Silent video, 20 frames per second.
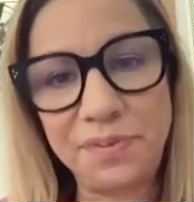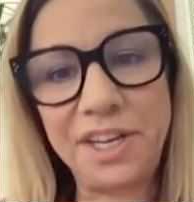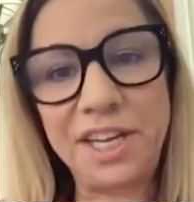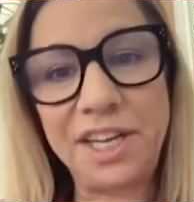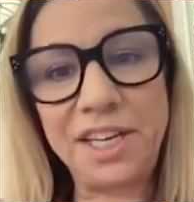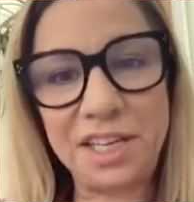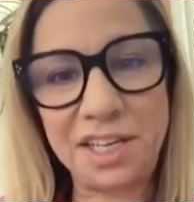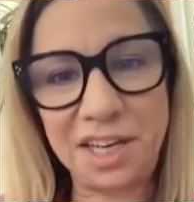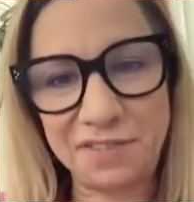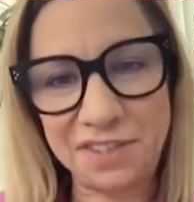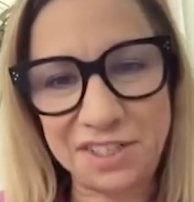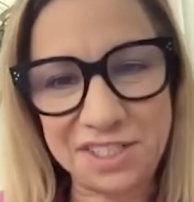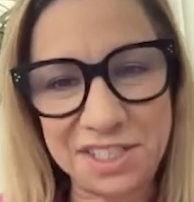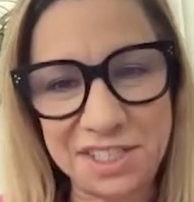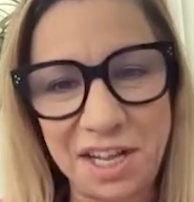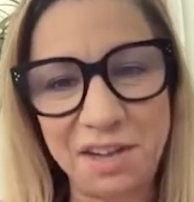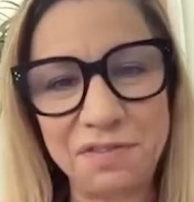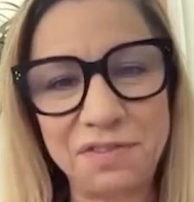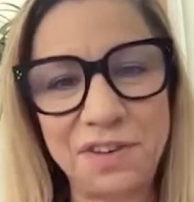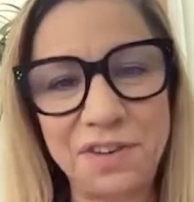in and of
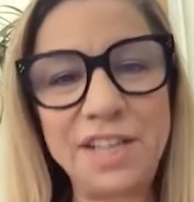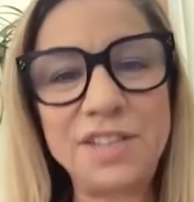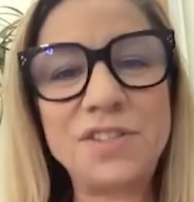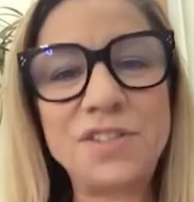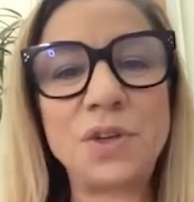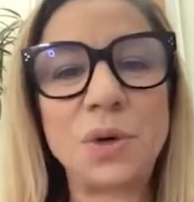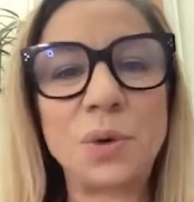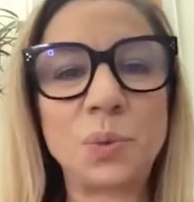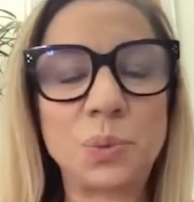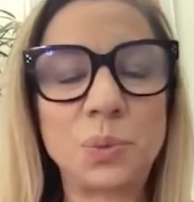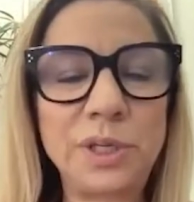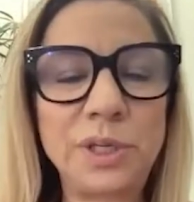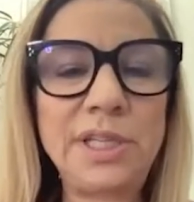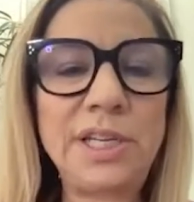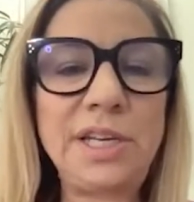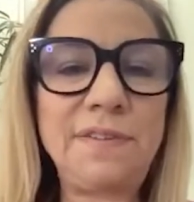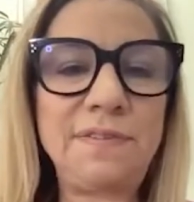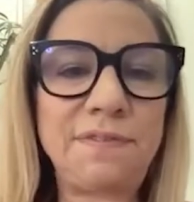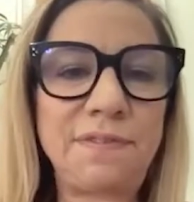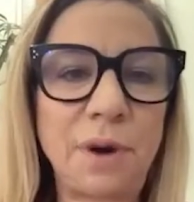itself, right? So
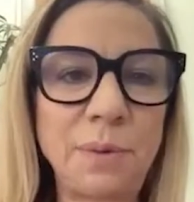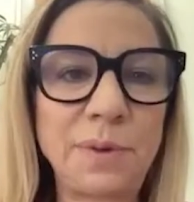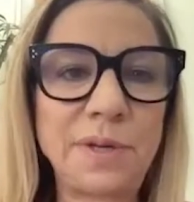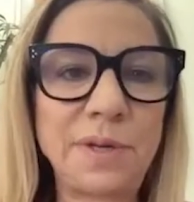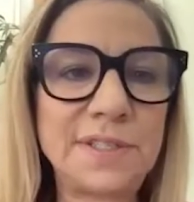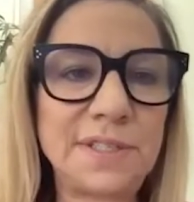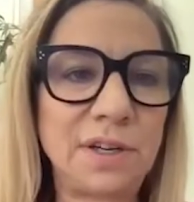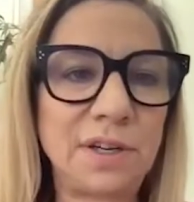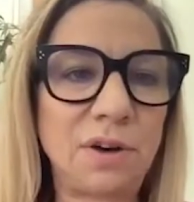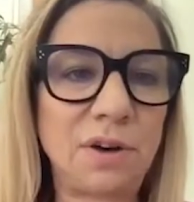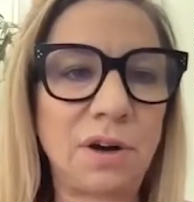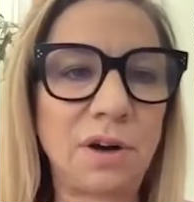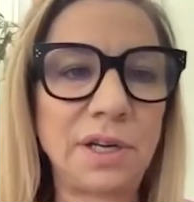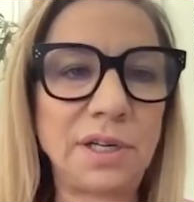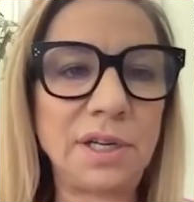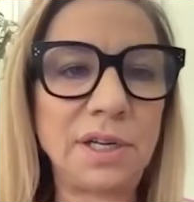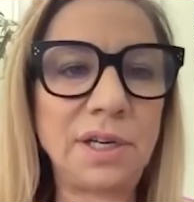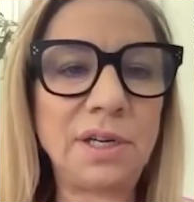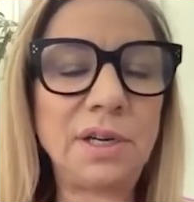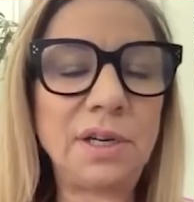really focusing
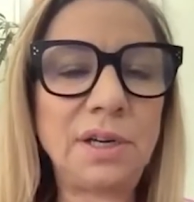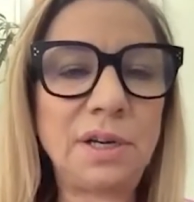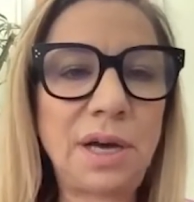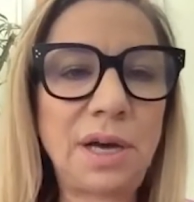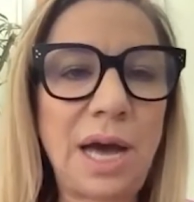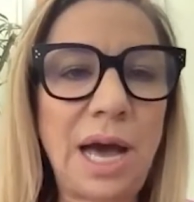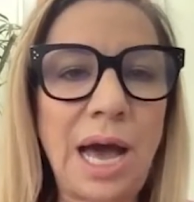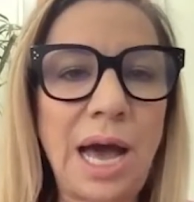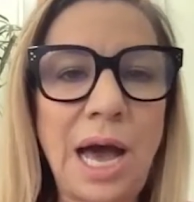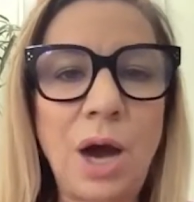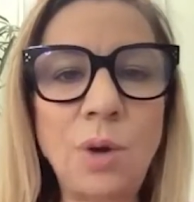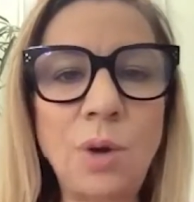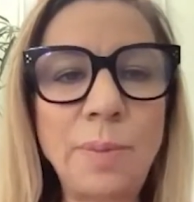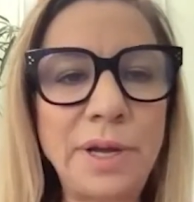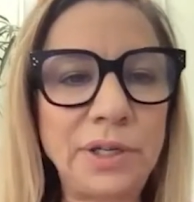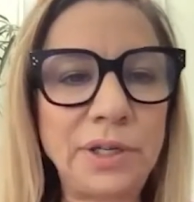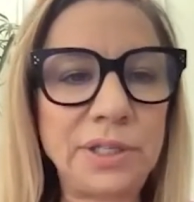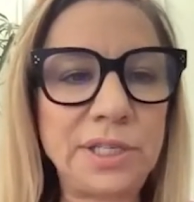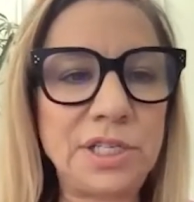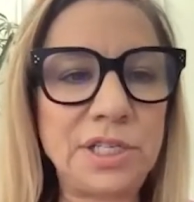on how am
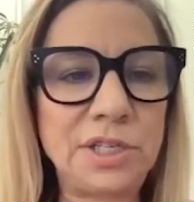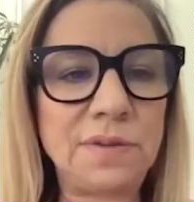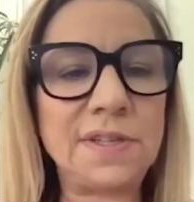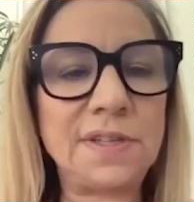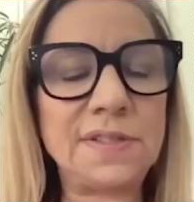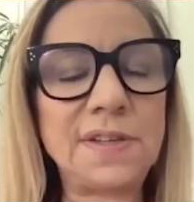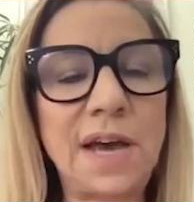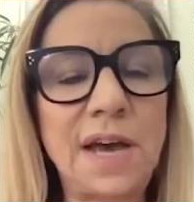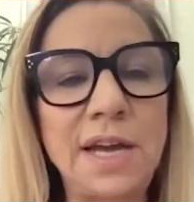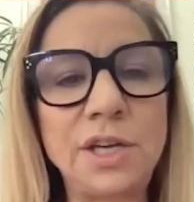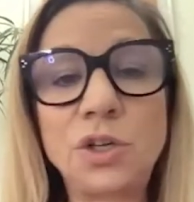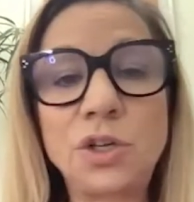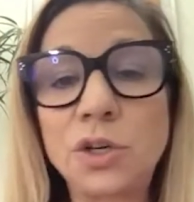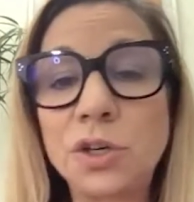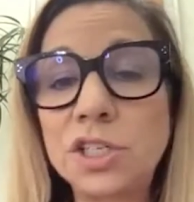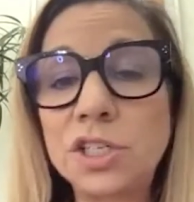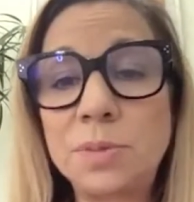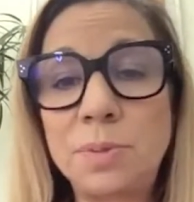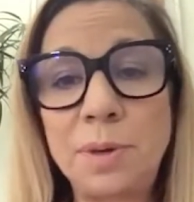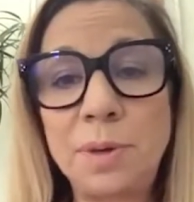I going to do this? I
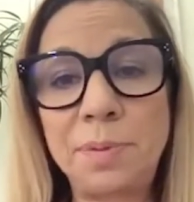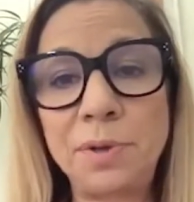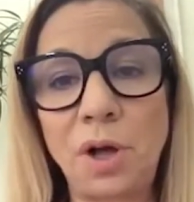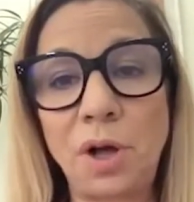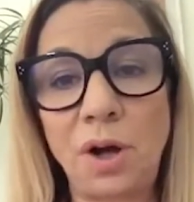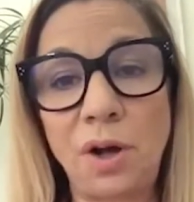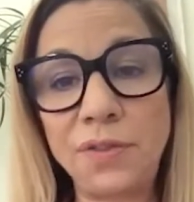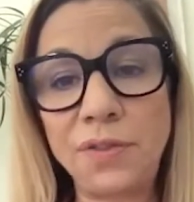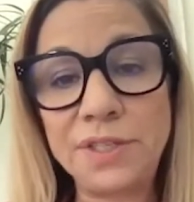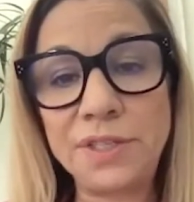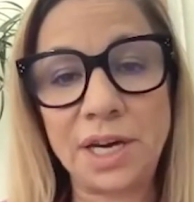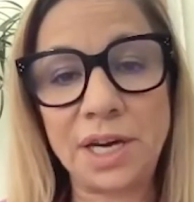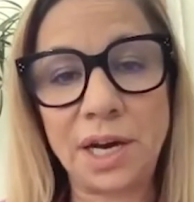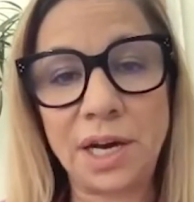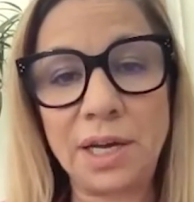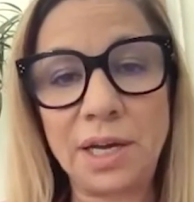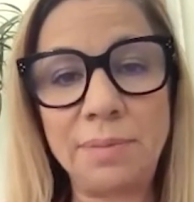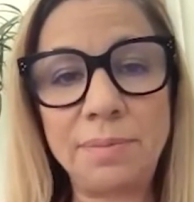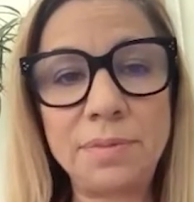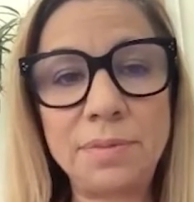encourage people all the
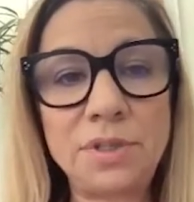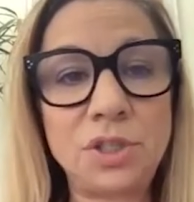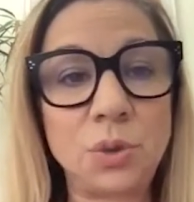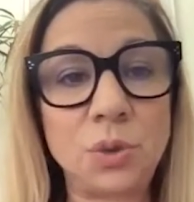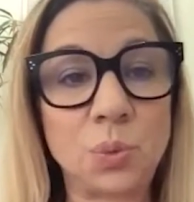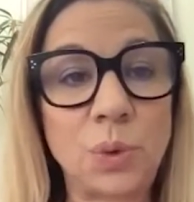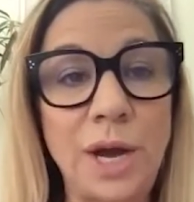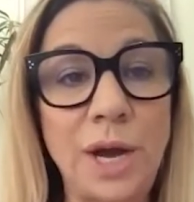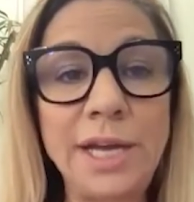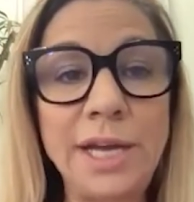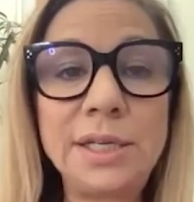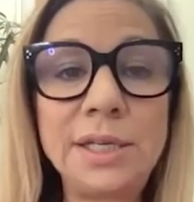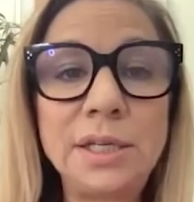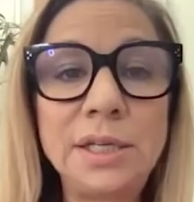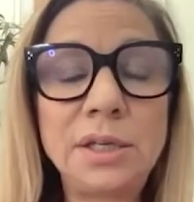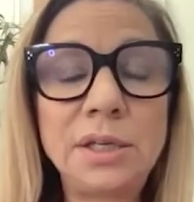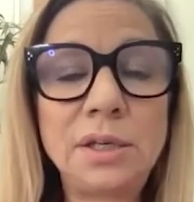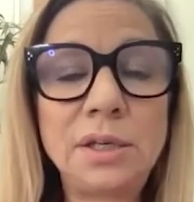time to write